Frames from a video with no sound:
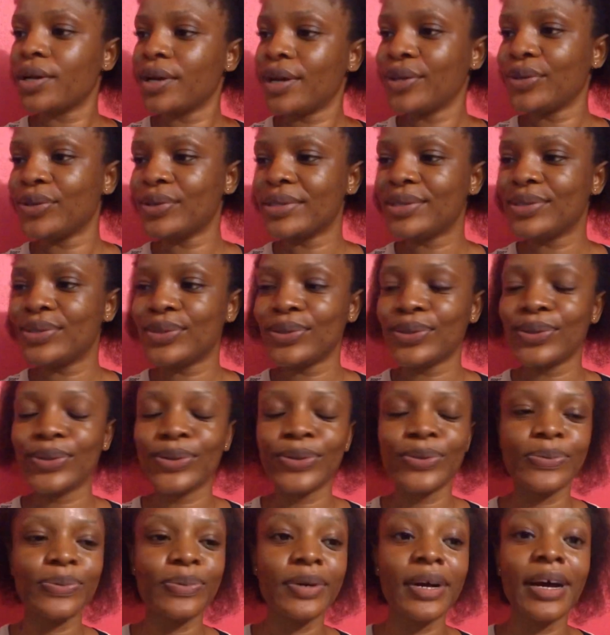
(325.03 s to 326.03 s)

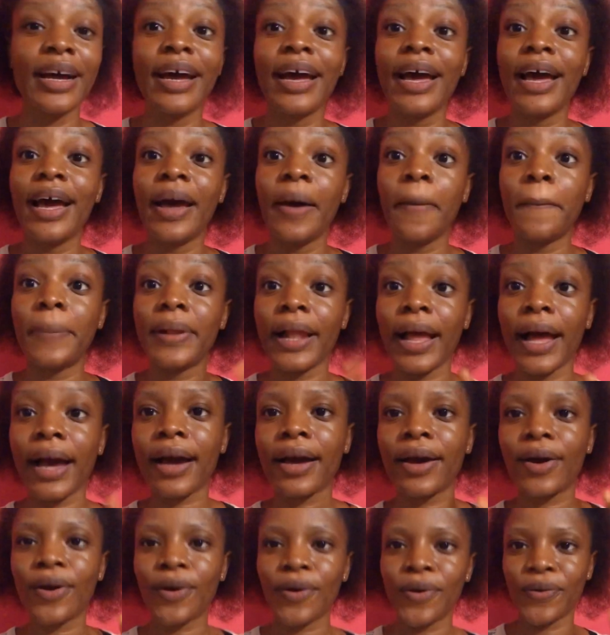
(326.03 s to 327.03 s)
YouTube
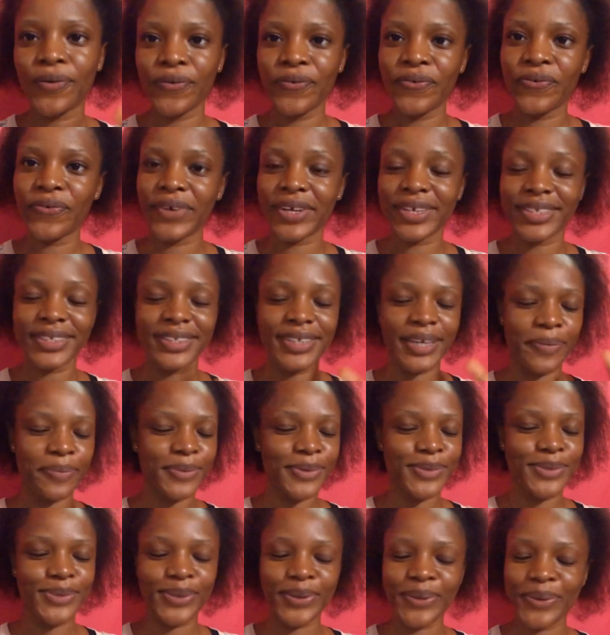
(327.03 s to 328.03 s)
Black Conference
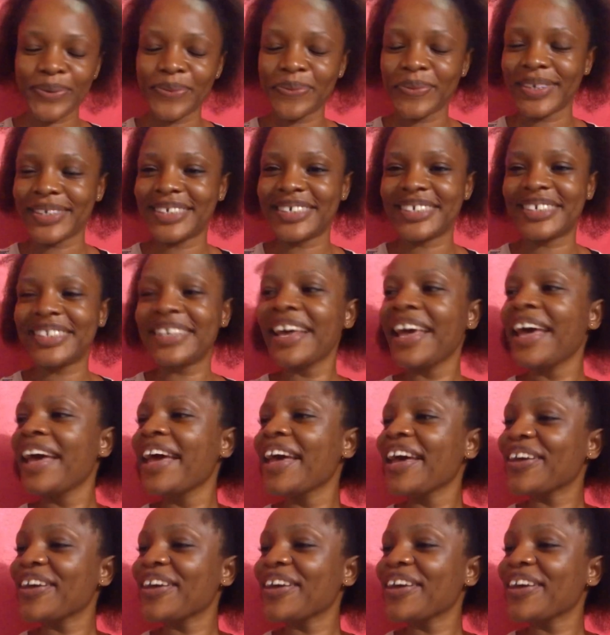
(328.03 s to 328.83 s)
summit.